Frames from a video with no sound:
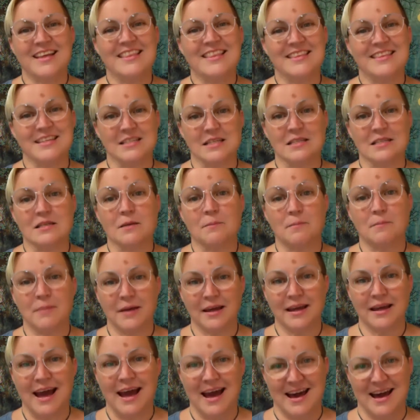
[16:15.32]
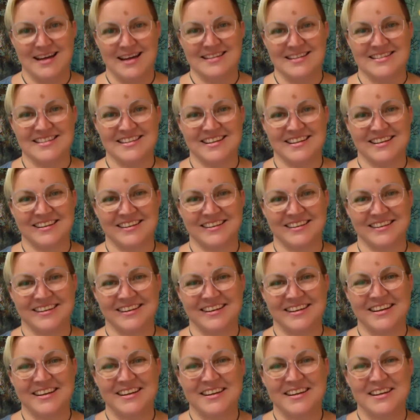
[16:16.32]
This is a big ask.
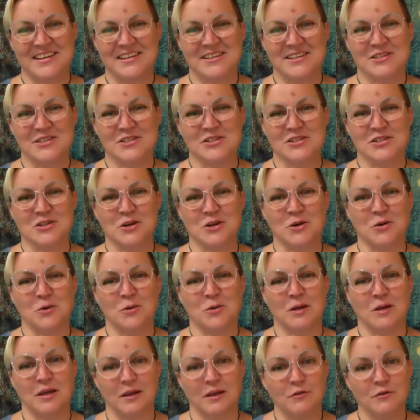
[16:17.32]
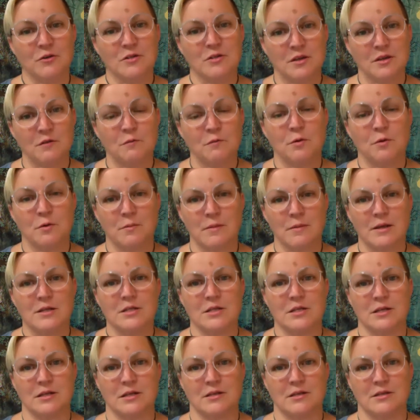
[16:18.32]
So give yourself
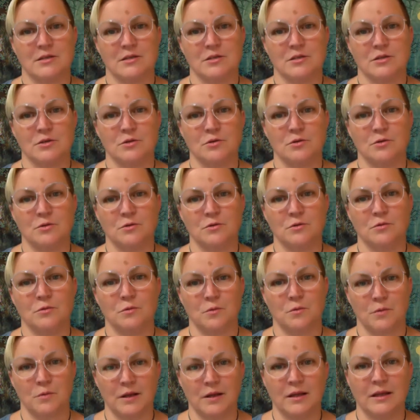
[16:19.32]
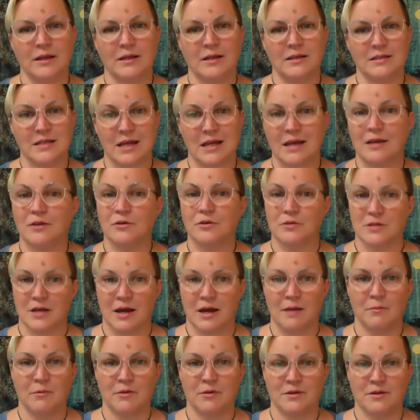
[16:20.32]
permission to really take your
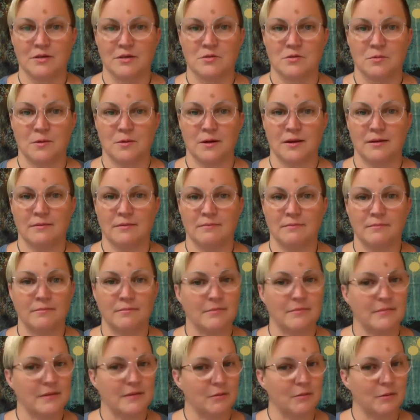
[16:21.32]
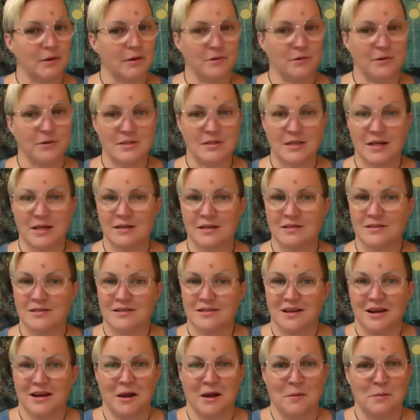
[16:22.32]
time with this one, whether it takes
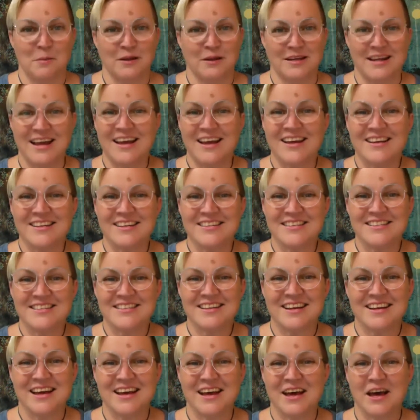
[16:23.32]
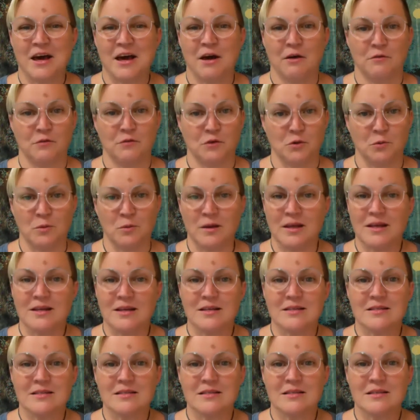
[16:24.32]
a couple of days, a few
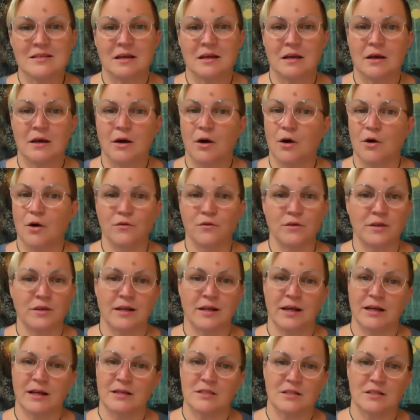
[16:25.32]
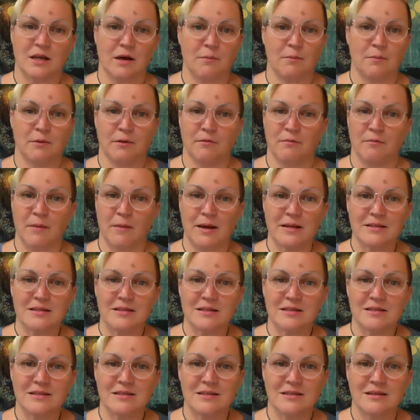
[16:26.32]
weeks, over the next couple of
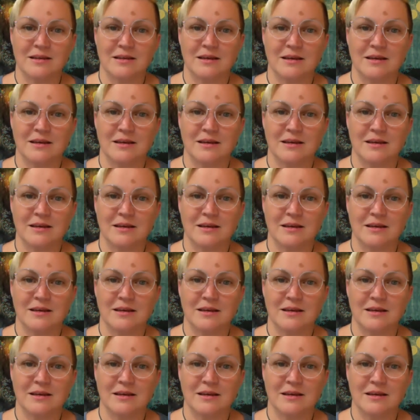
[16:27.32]
months.